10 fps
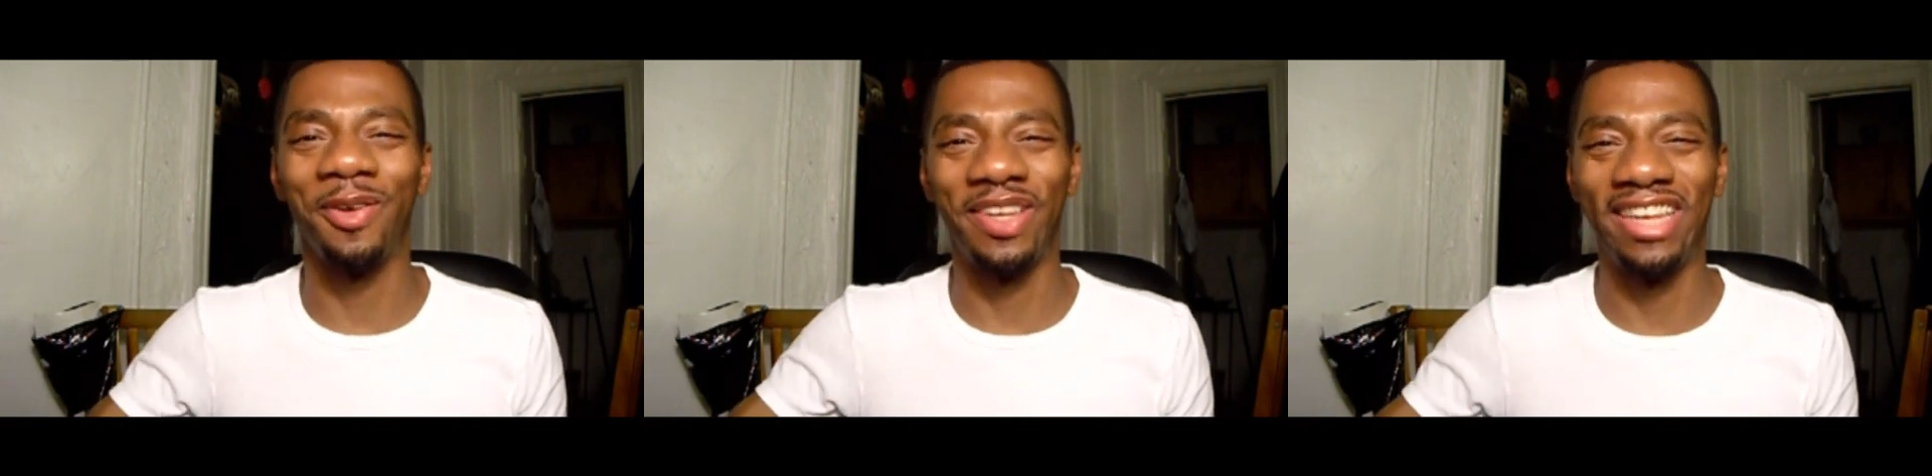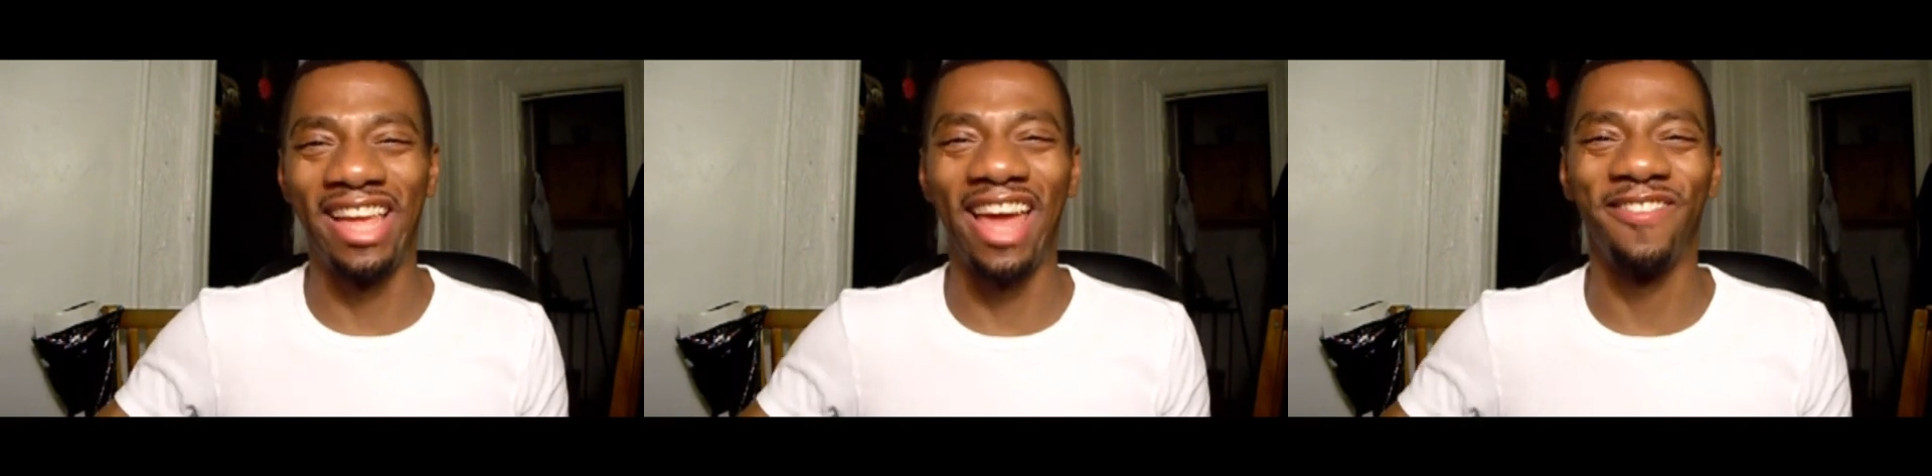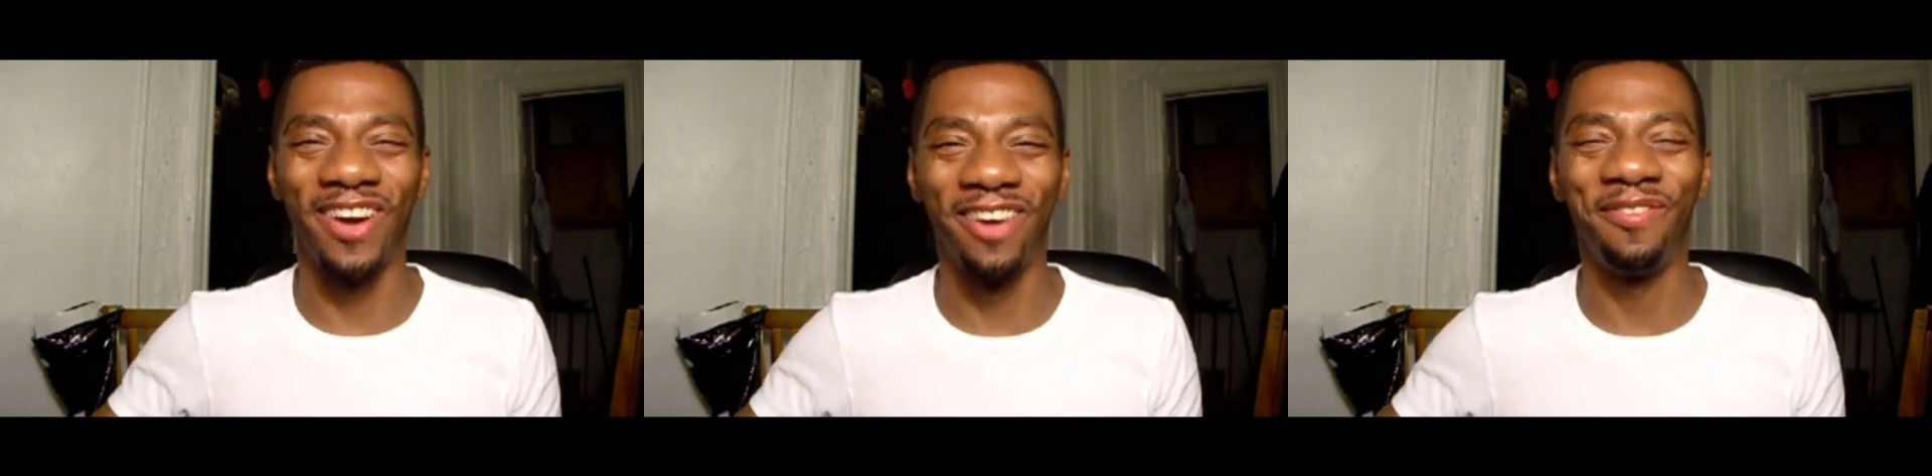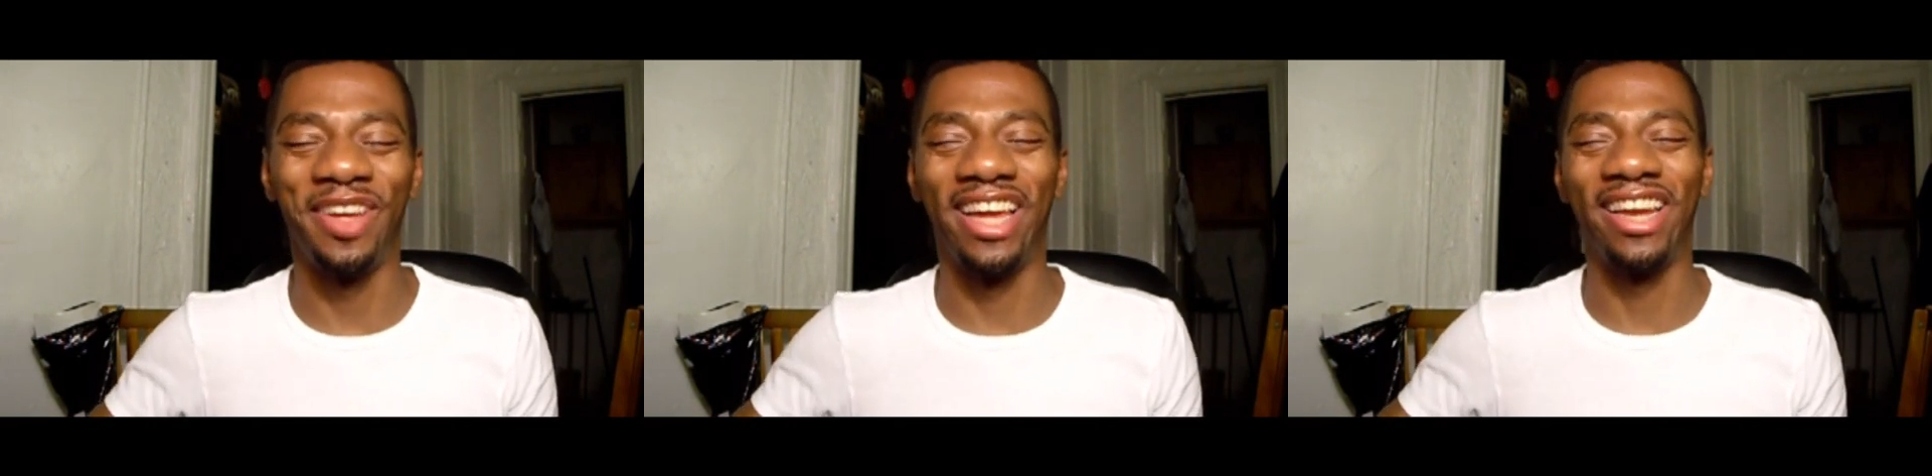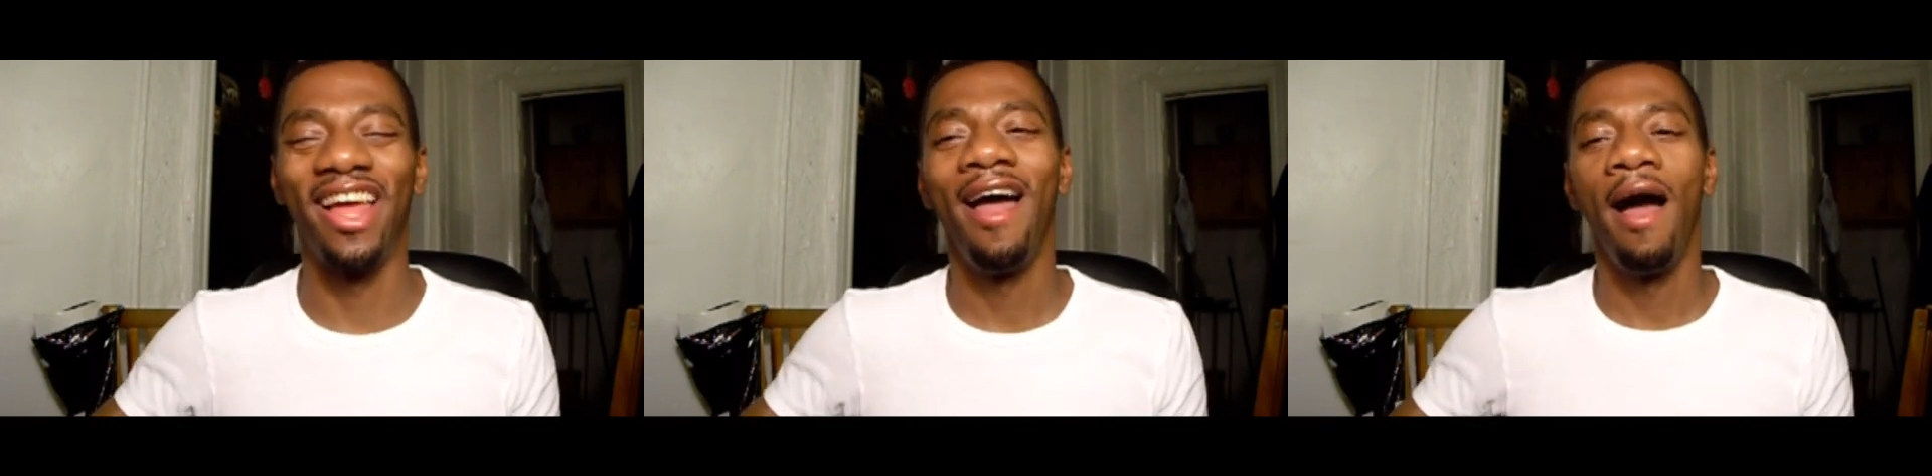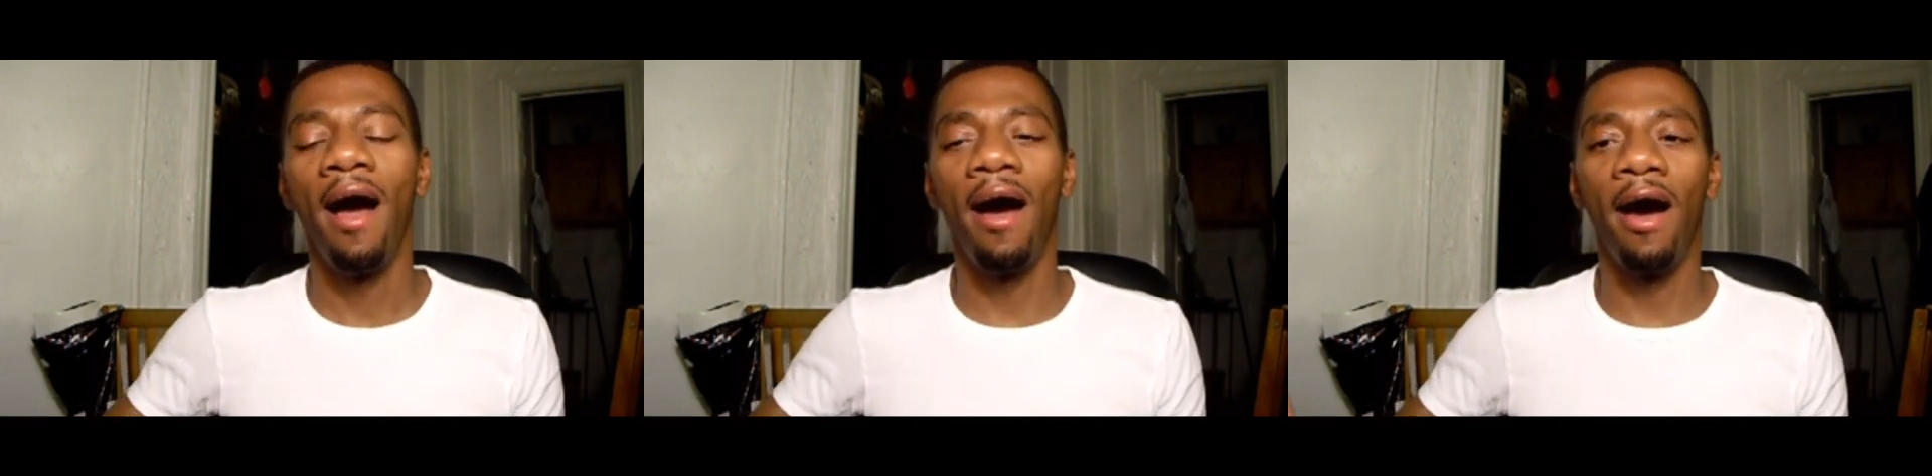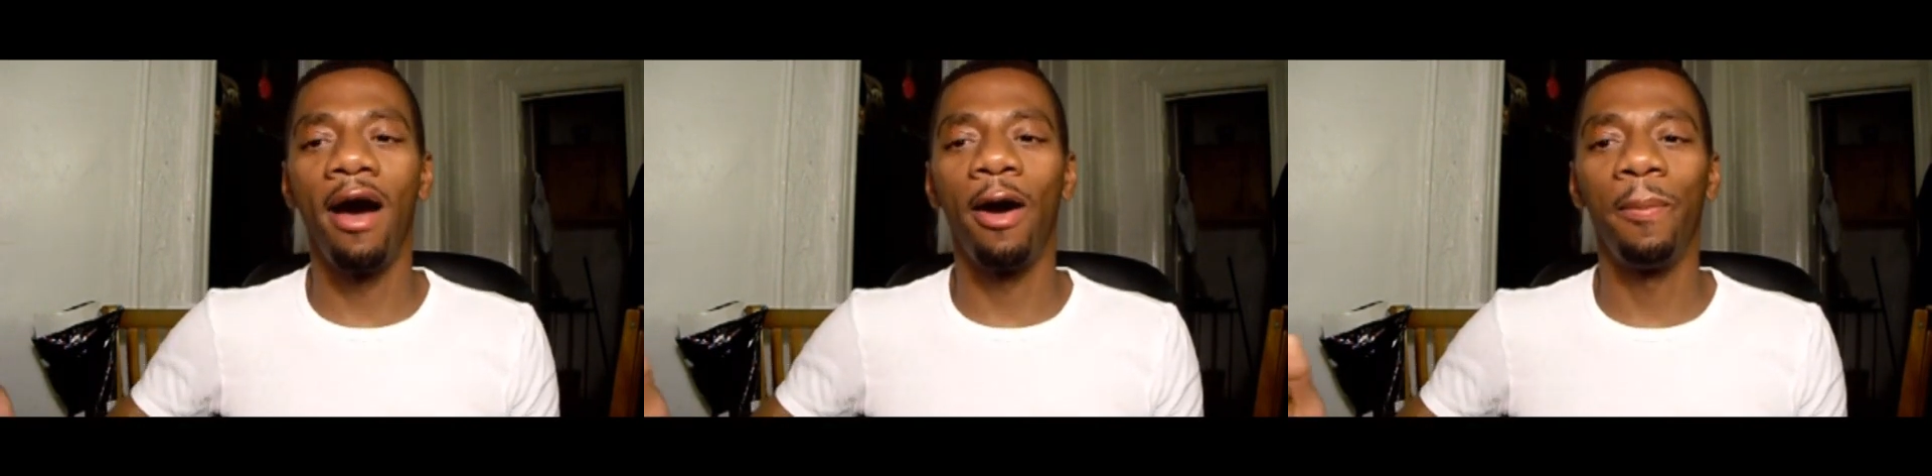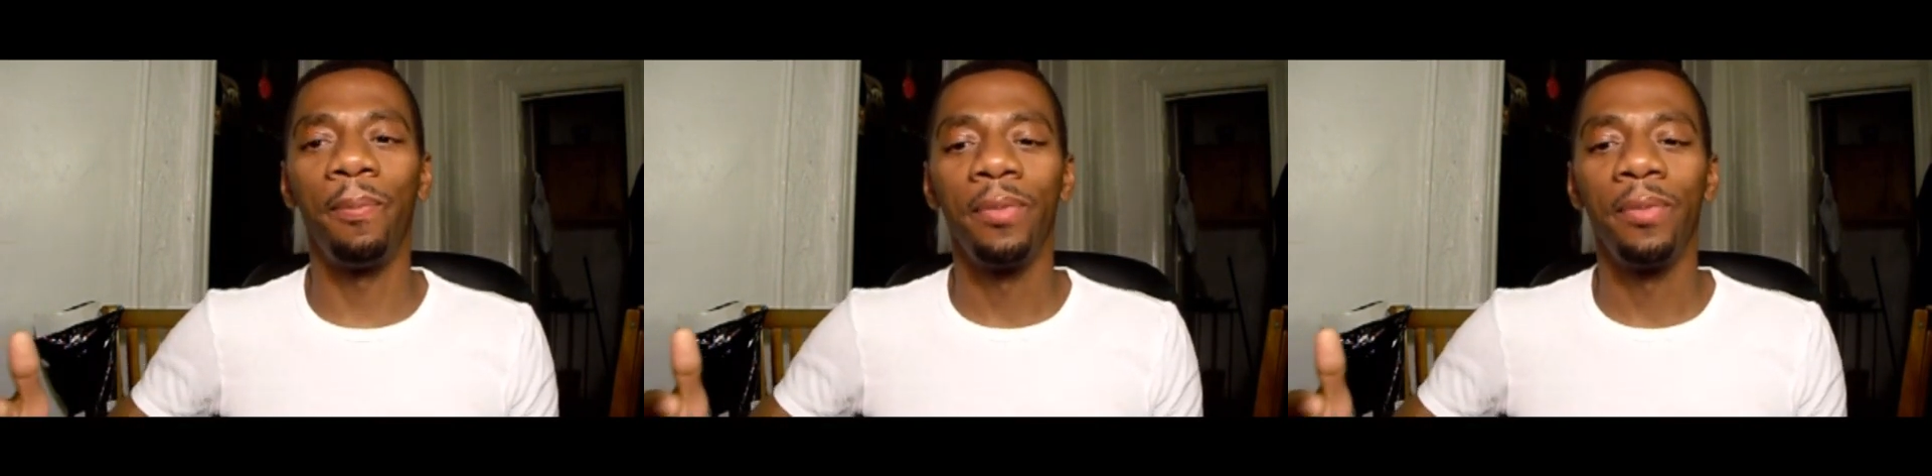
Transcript: the type of show that he came up in,